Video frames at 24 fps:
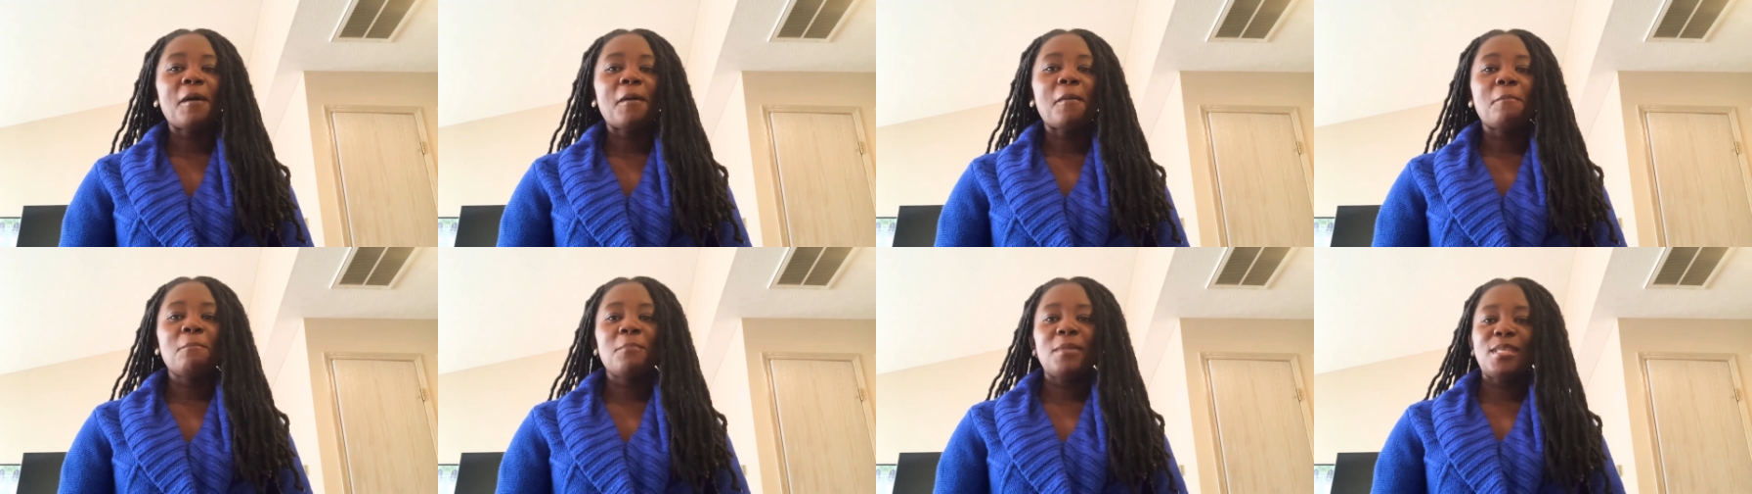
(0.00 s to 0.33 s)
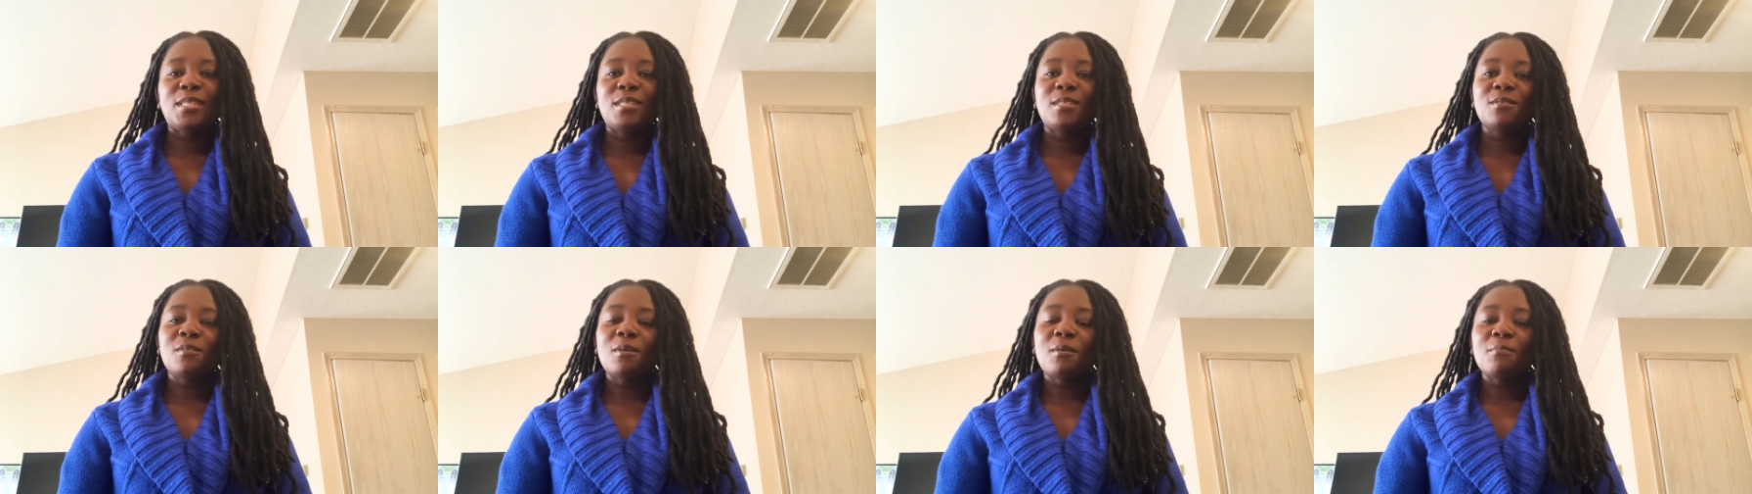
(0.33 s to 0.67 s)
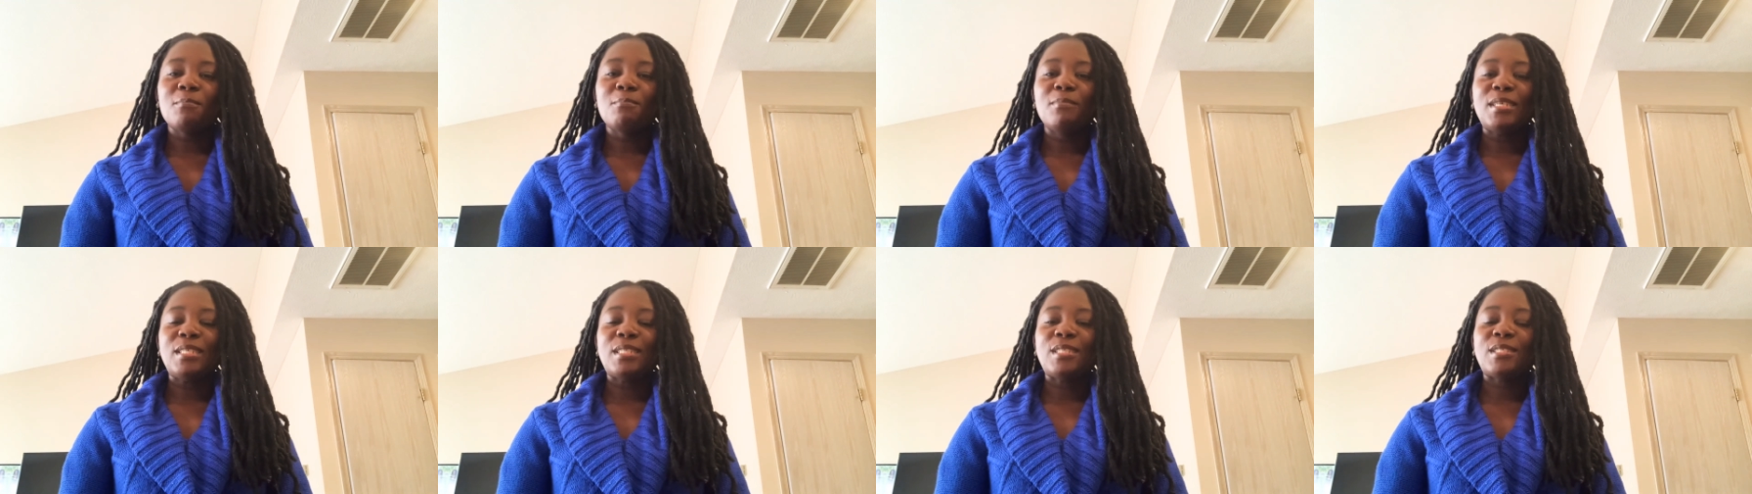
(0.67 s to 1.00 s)
Miss,
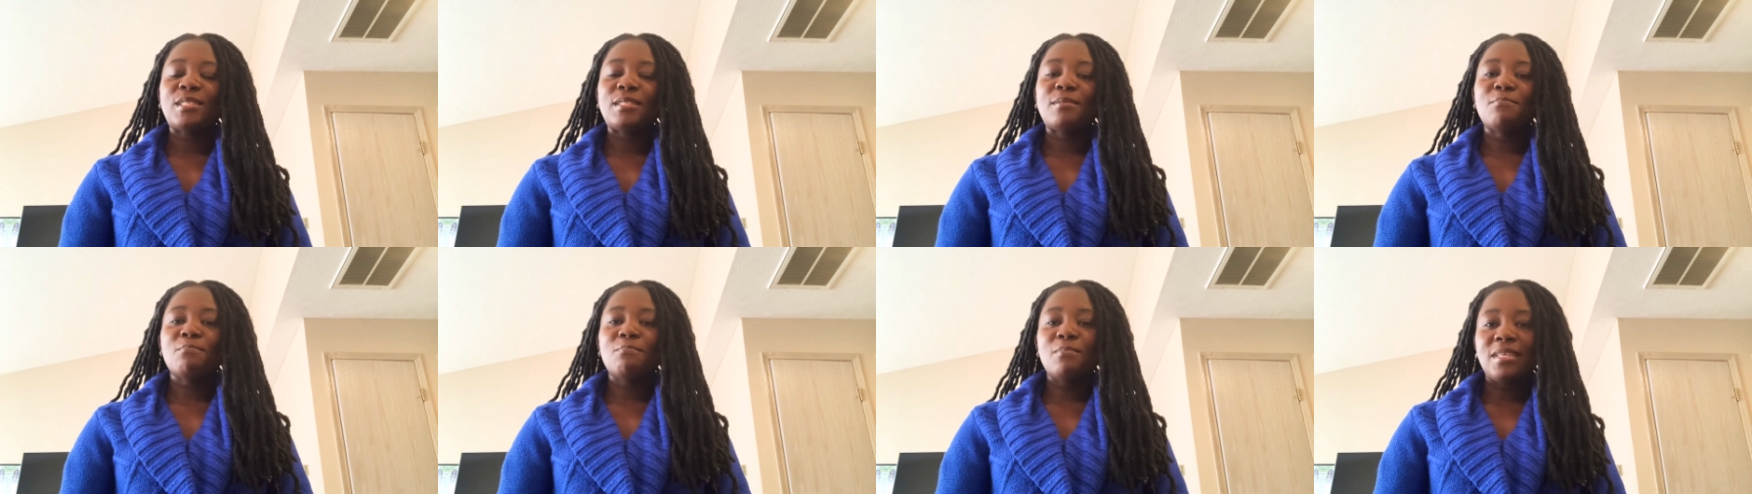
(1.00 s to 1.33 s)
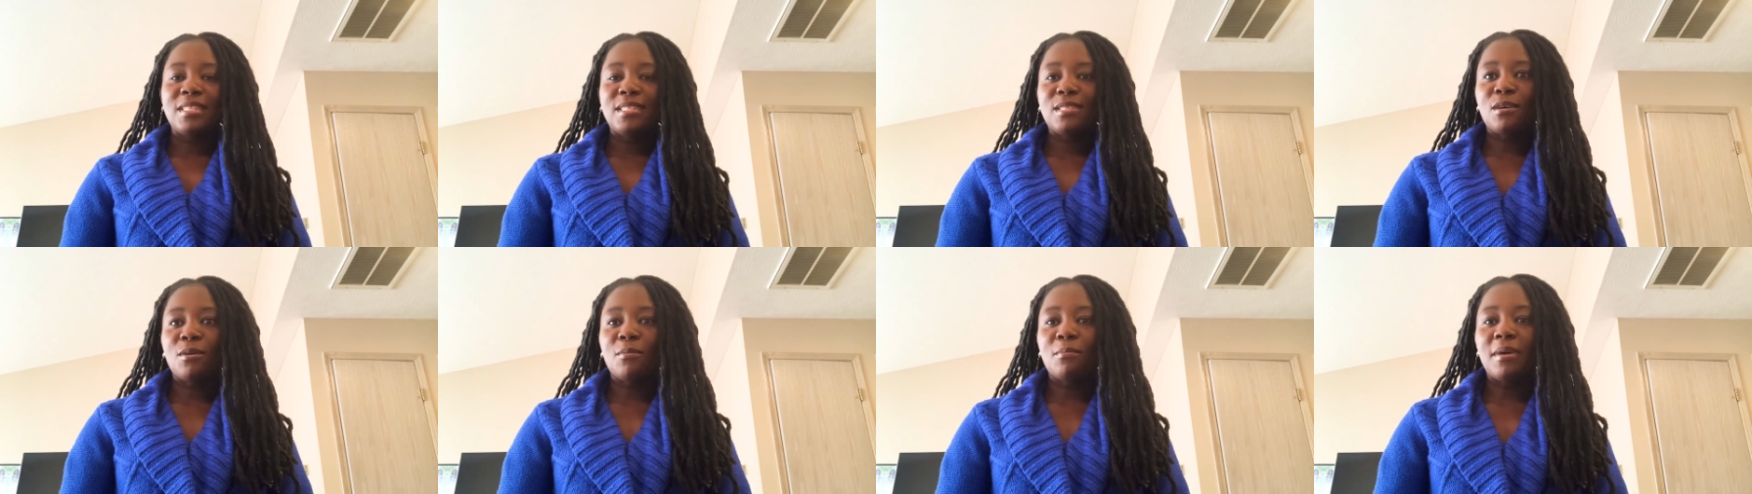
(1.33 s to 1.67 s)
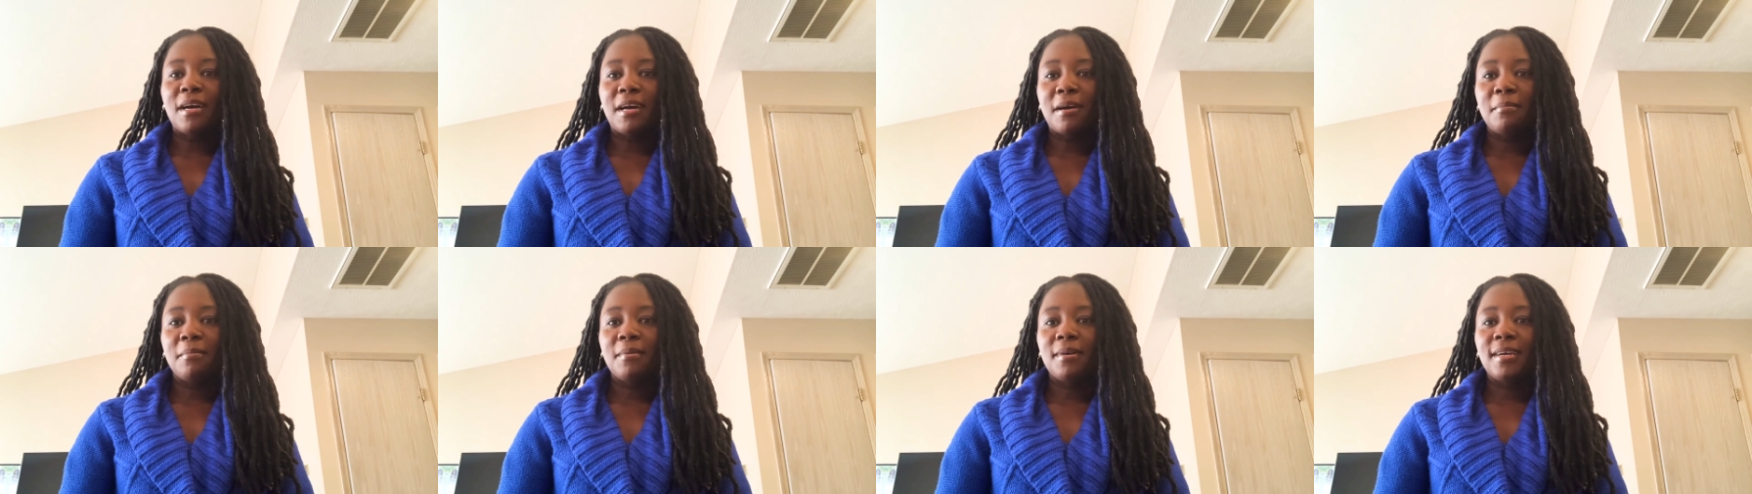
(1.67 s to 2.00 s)
Miss, Miss
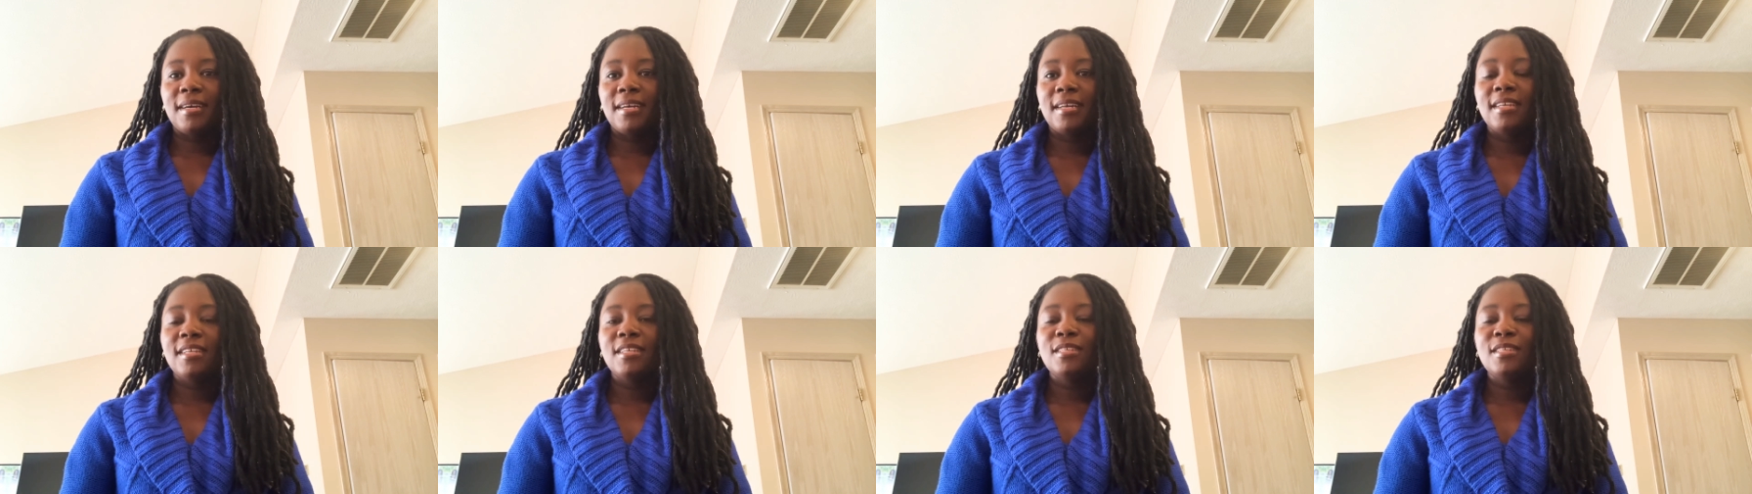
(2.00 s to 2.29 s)
Obaapa.